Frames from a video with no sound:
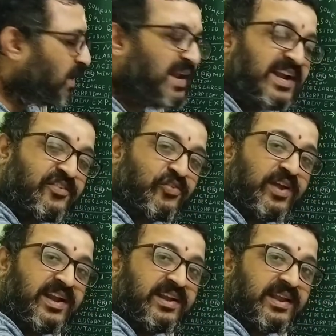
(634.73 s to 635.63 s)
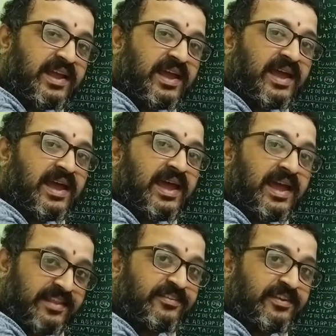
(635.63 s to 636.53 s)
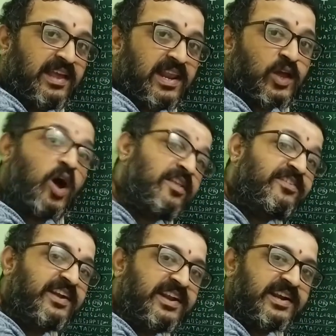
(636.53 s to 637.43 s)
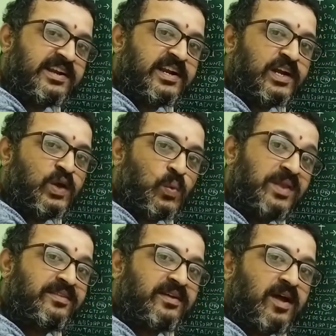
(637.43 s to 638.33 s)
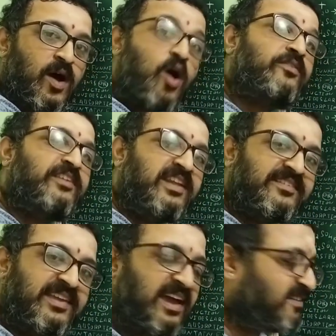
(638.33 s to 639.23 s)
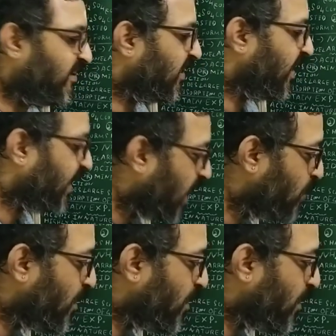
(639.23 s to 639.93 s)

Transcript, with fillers: when I treat HCl concentrated with oxidizing agent like